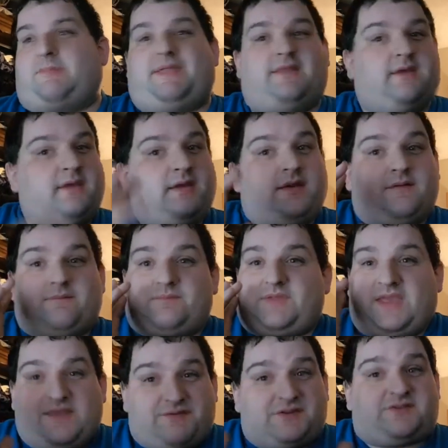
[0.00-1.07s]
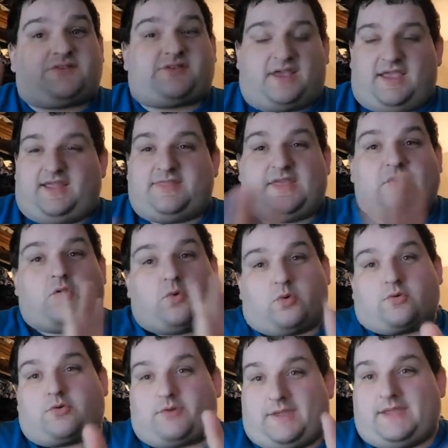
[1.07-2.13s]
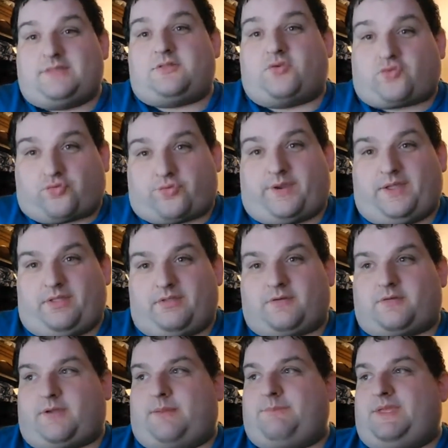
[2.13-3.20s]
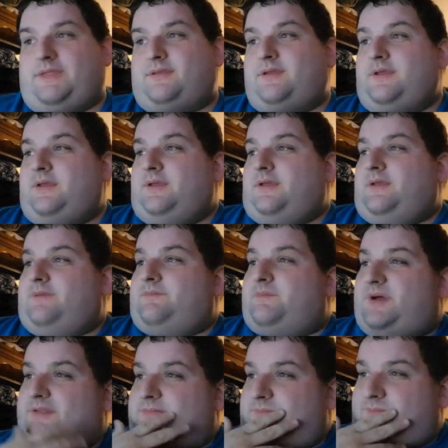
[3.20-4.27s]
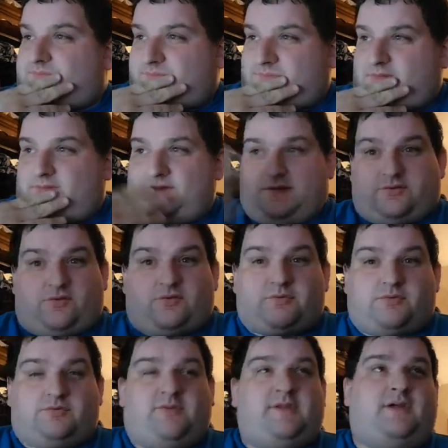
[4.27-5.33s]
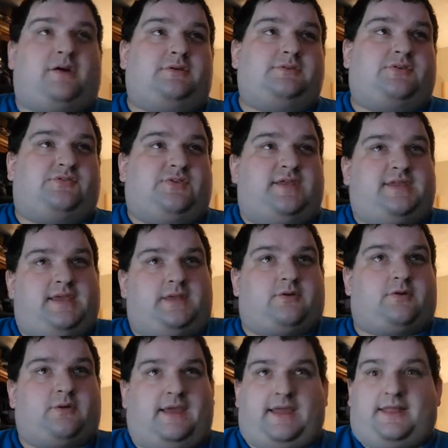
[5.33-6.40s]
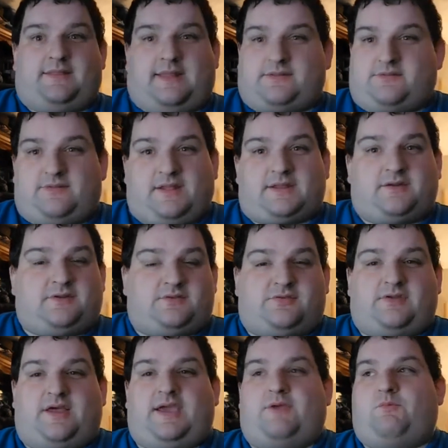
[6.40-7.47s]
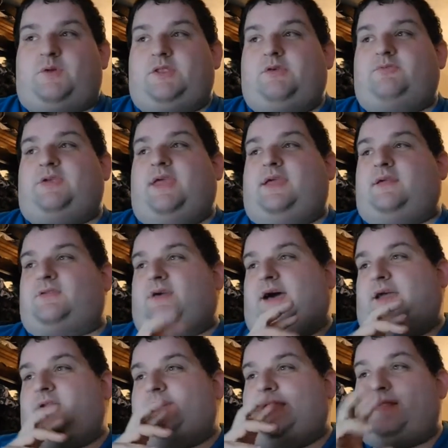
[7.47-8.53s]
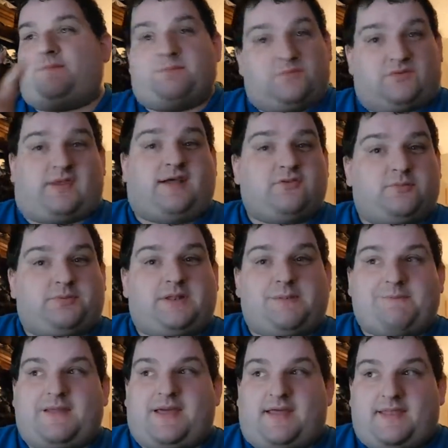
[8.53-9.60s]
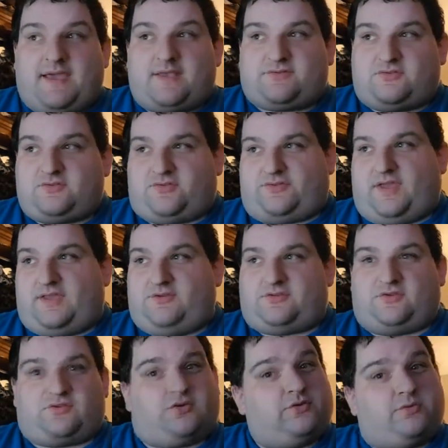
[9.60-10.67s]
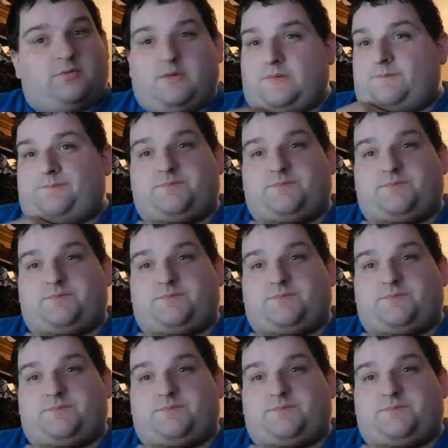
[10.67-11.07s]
I mean, they even say The Order in the trailer, I mean, but it's originally called The Sin Eater, and that's not a good sign when you take a title that sounds pretty badass and just change it to